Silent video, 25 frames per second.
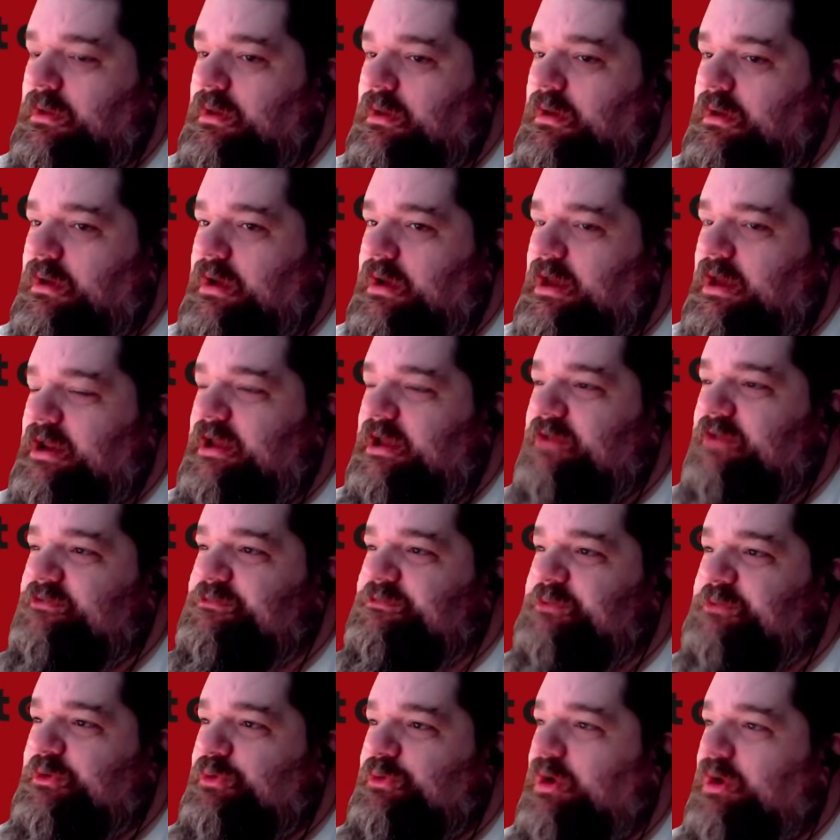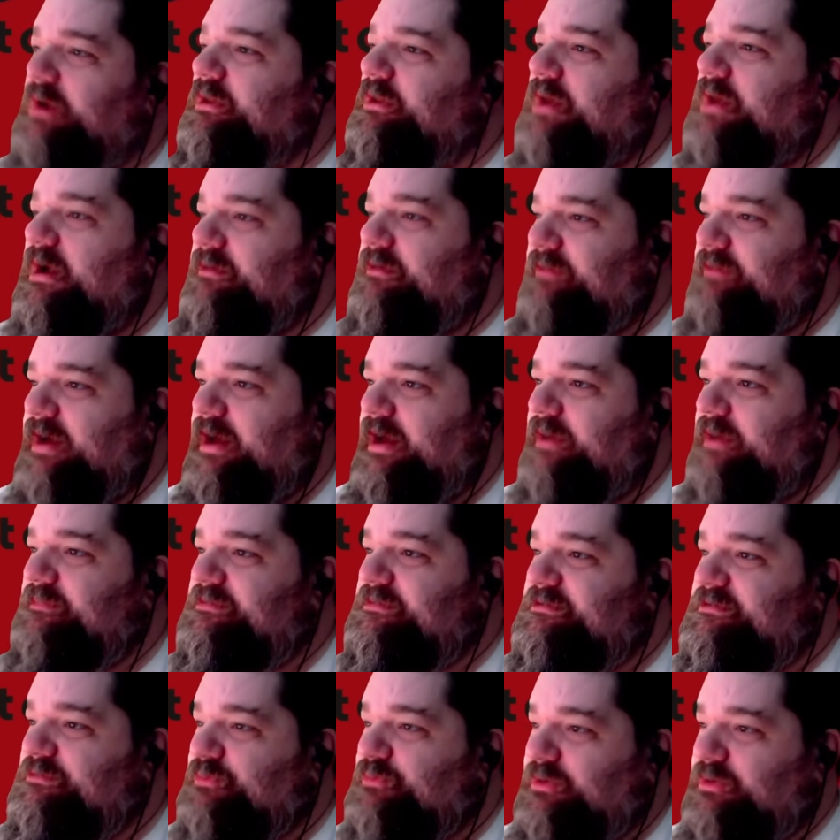Kind kind of gives me Greylock
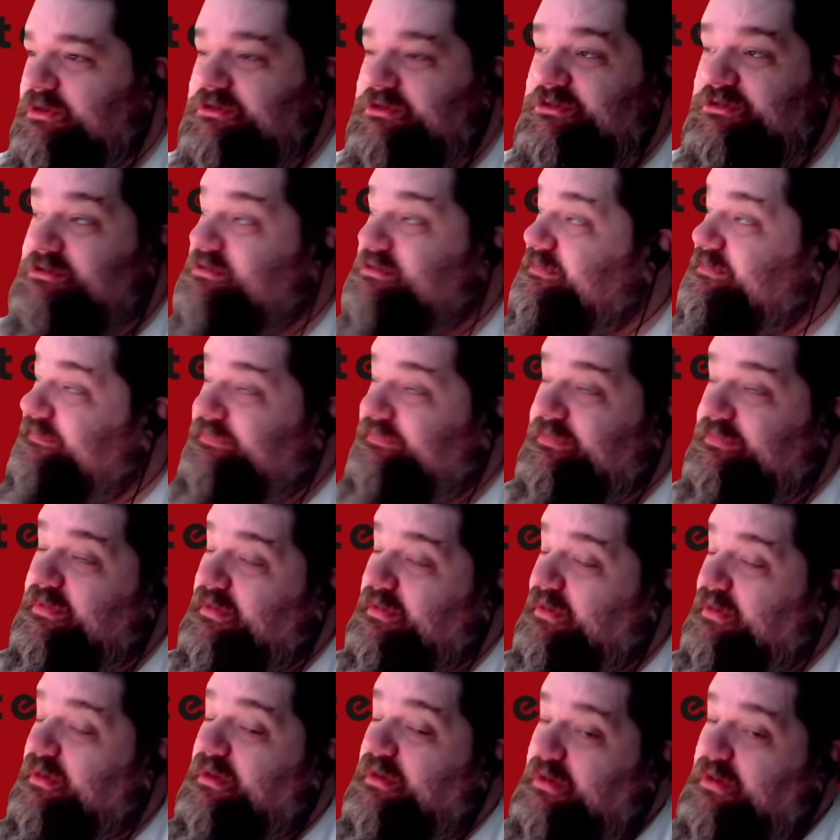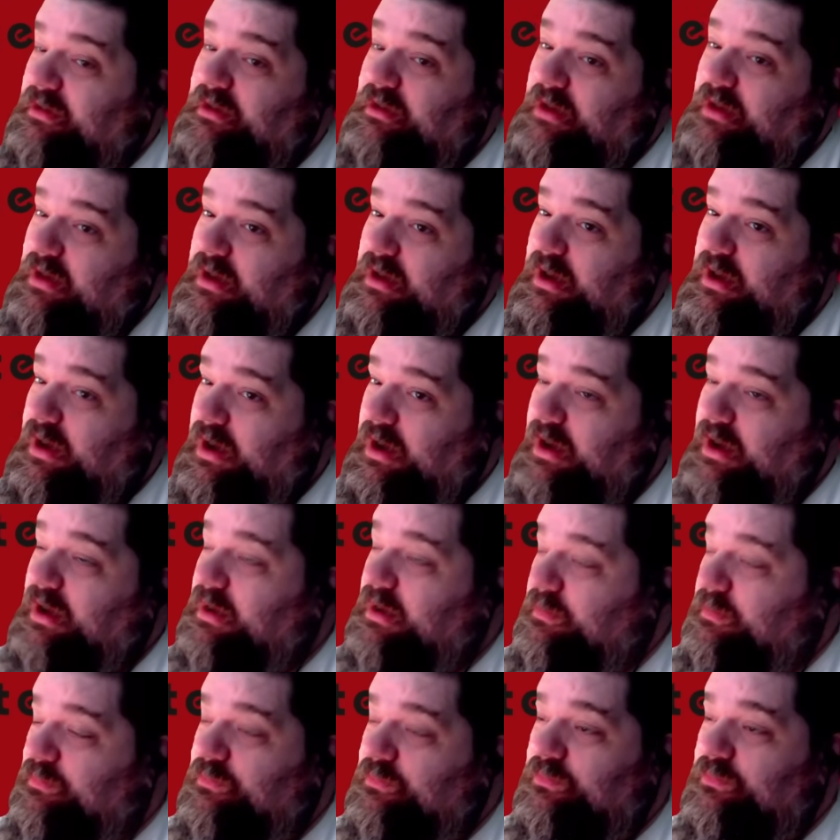vibes, which
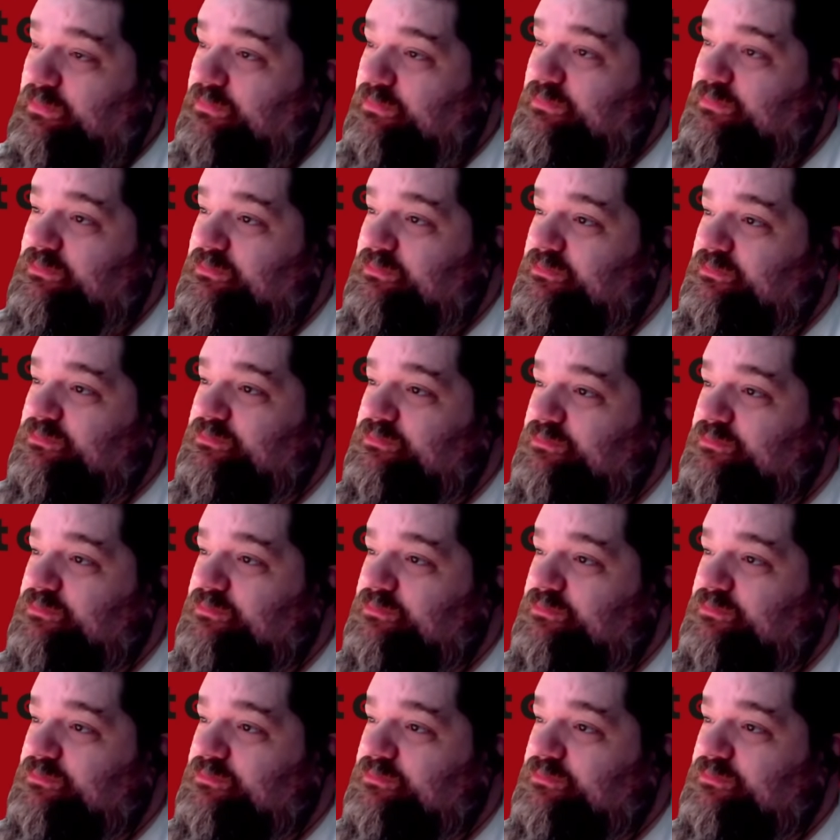I'm